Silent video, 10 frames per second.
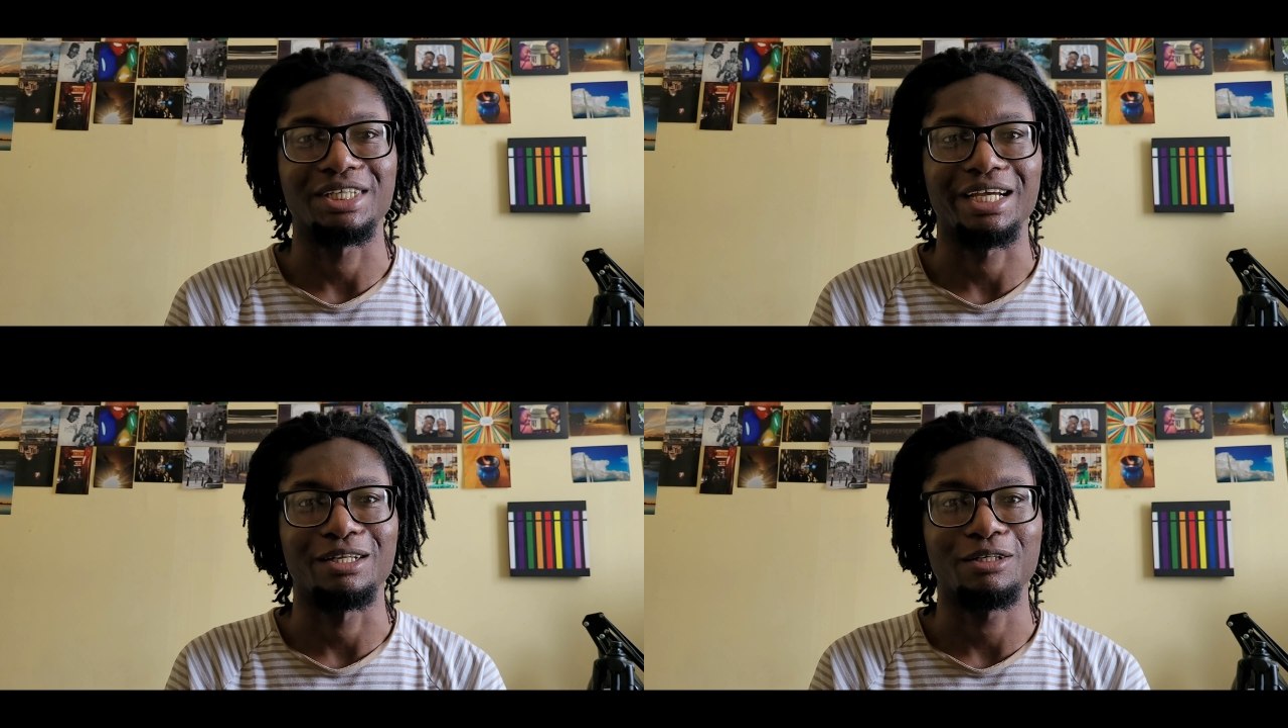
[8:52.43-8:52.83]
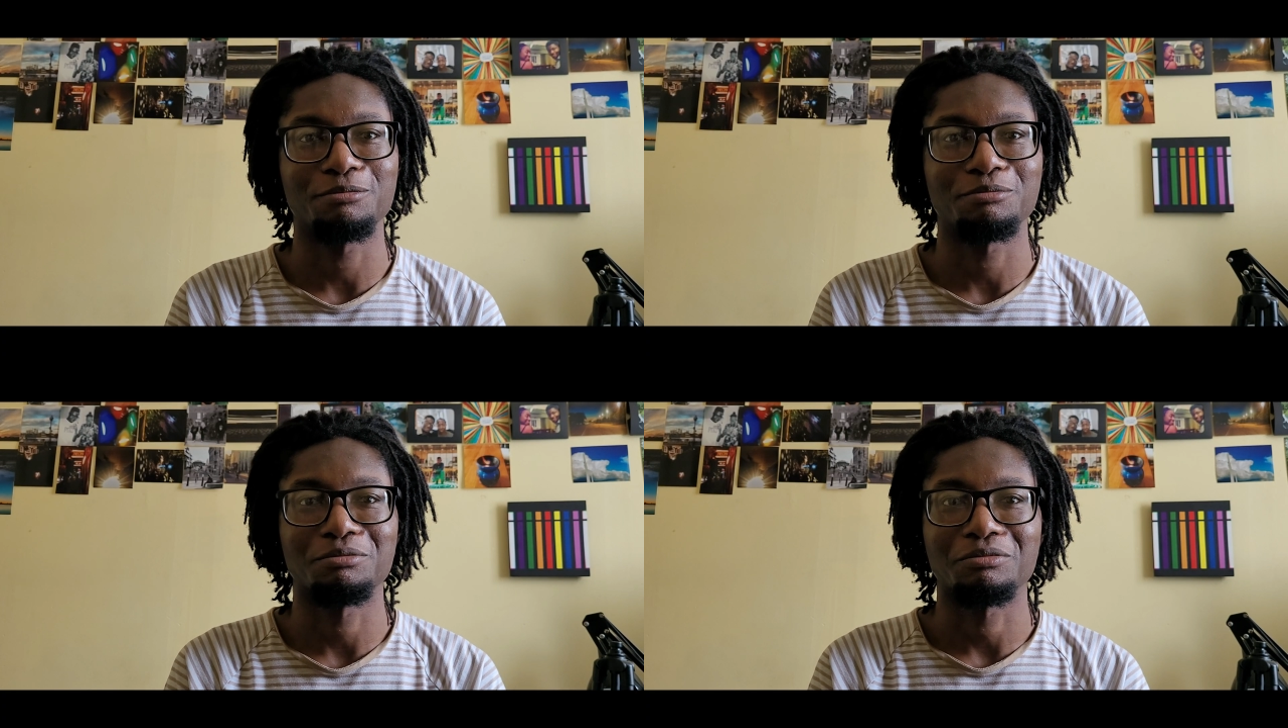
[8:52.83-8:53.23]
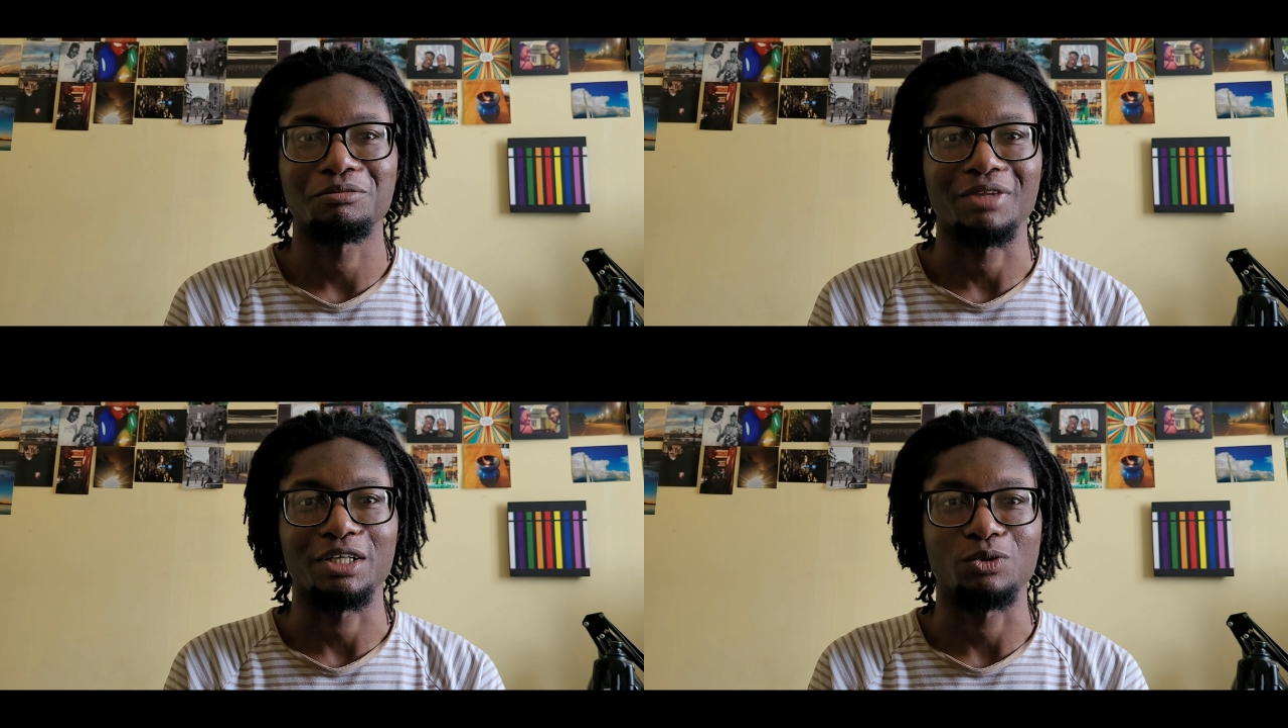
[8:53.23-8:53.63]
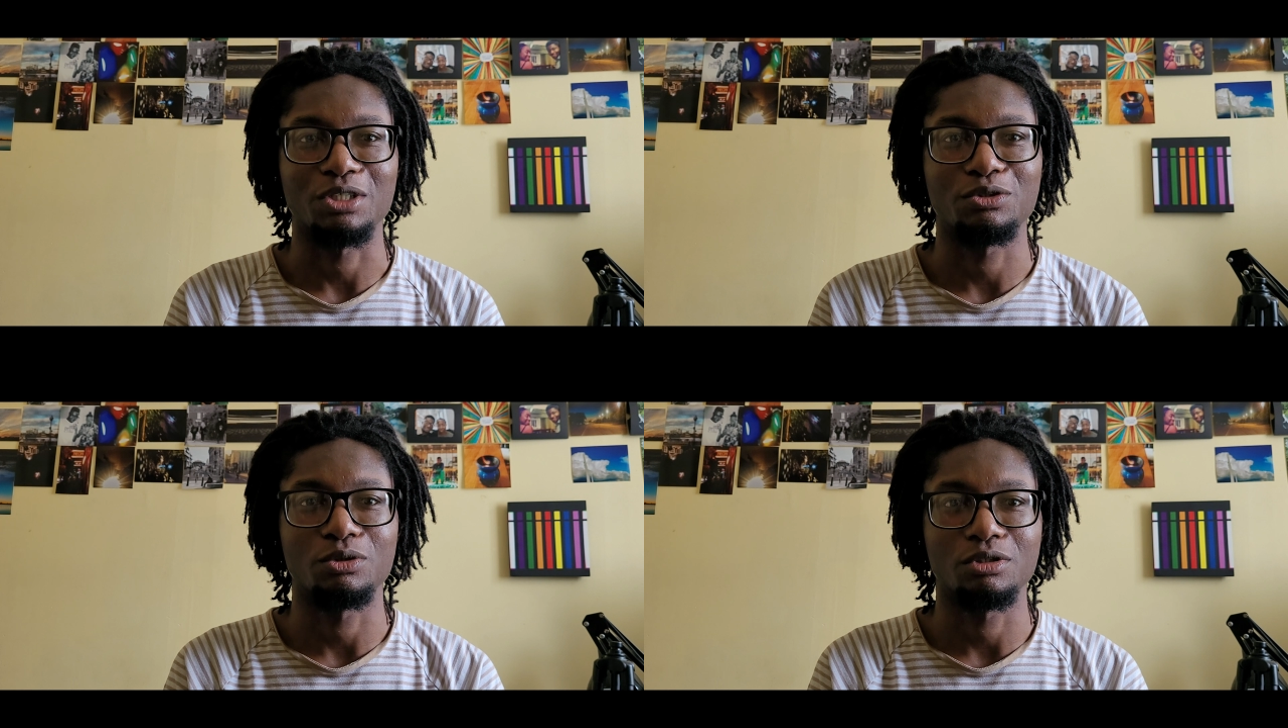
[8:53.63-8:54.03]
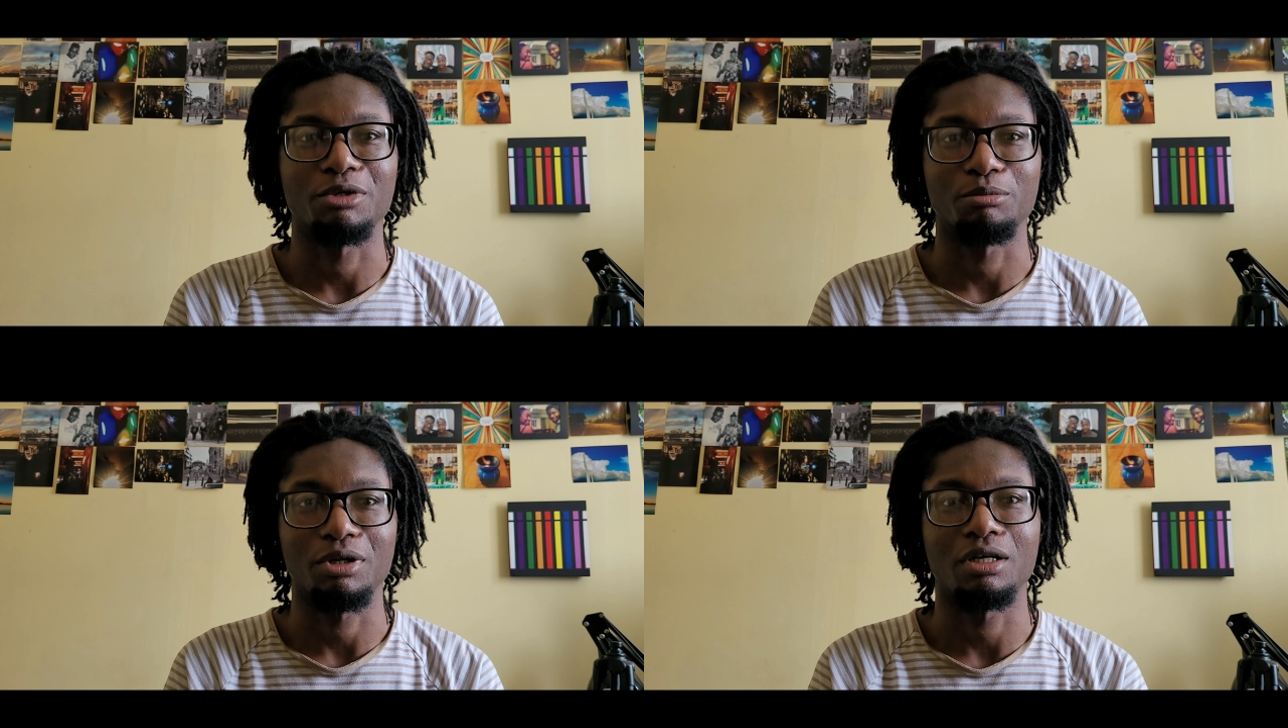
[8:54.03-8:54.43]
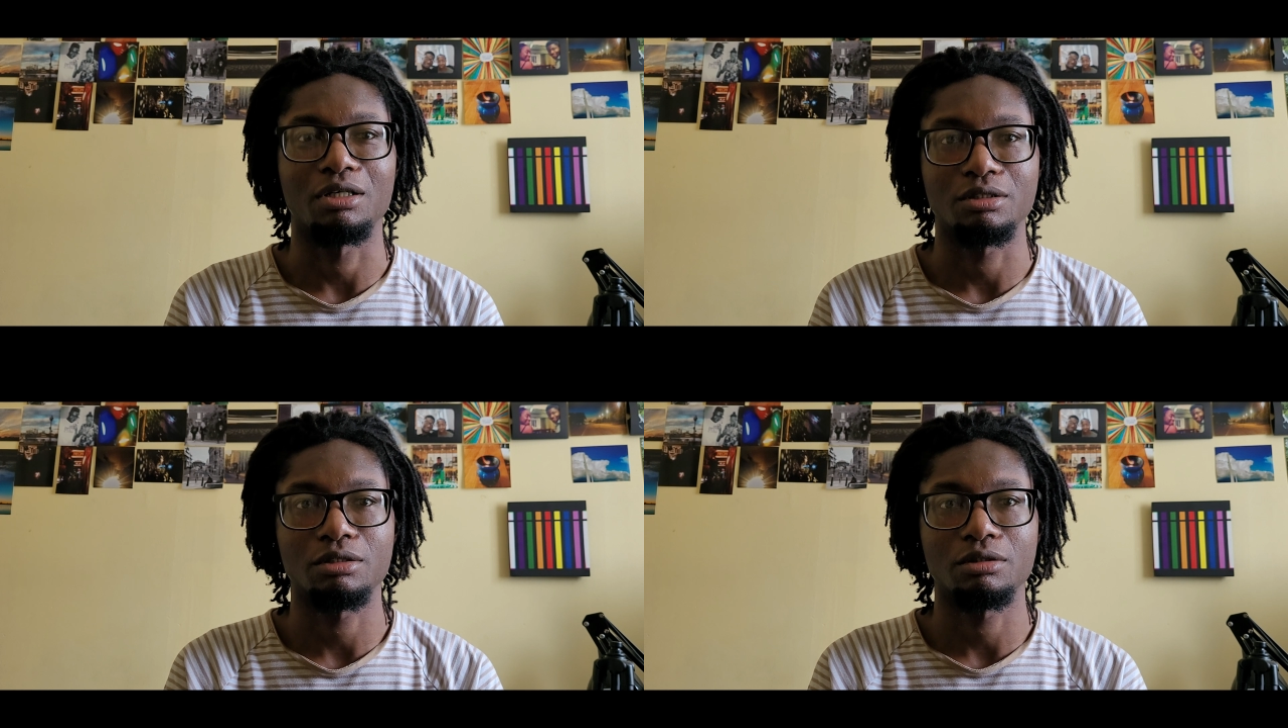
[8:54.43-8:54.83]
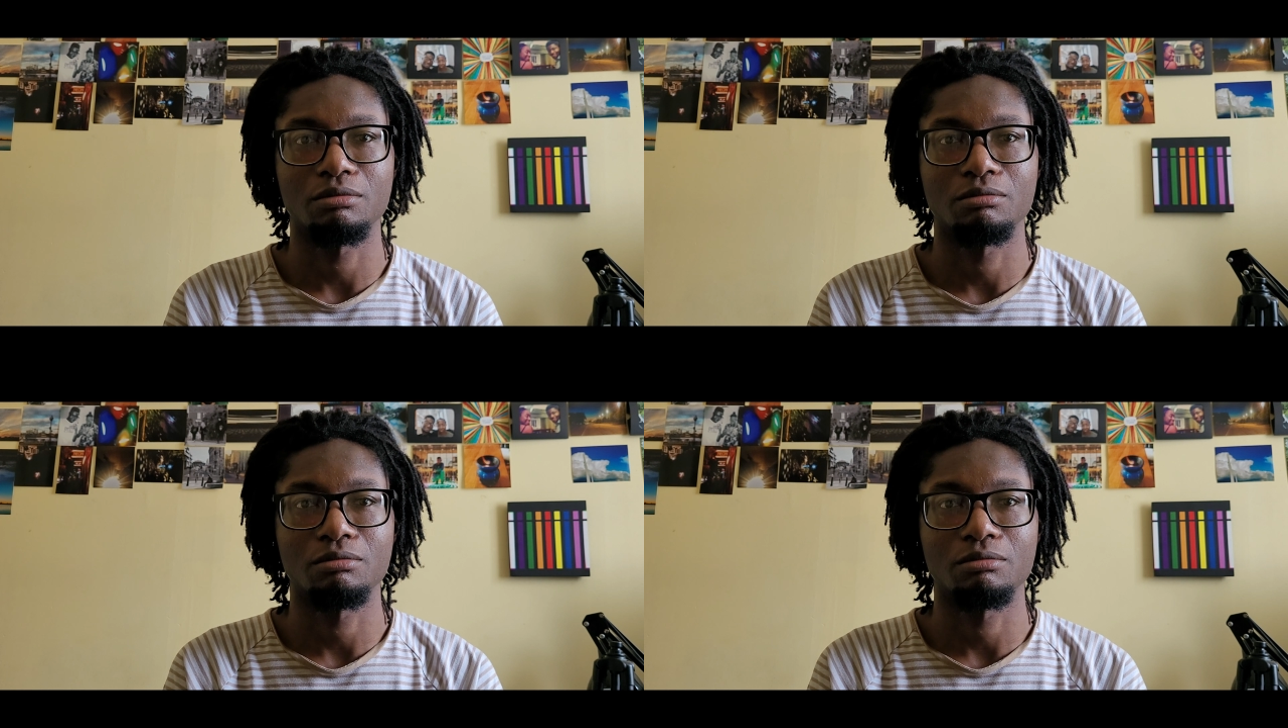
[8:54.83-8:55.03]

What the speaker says: Kayla. That's why I talk to my plant.